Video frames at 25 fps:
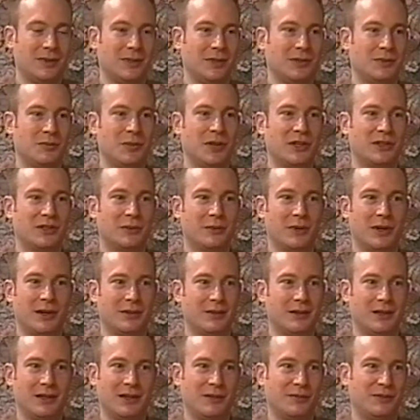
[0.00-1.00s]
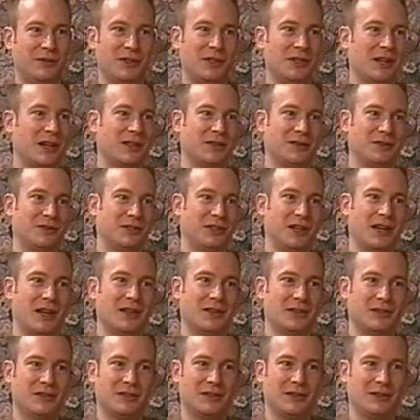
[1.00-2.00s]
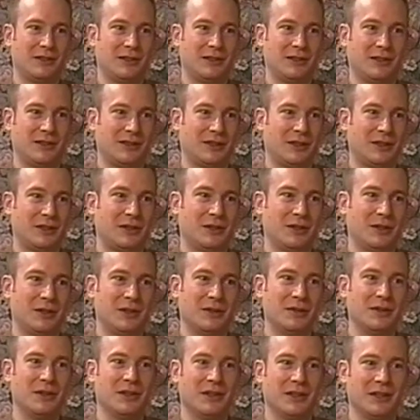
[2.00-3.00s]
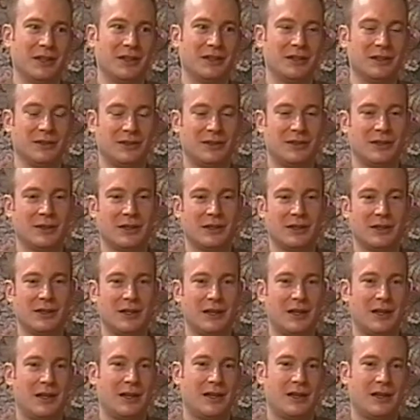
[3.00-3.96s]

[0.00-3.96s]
as much about every kind of jazz as, as I could, really, and that's why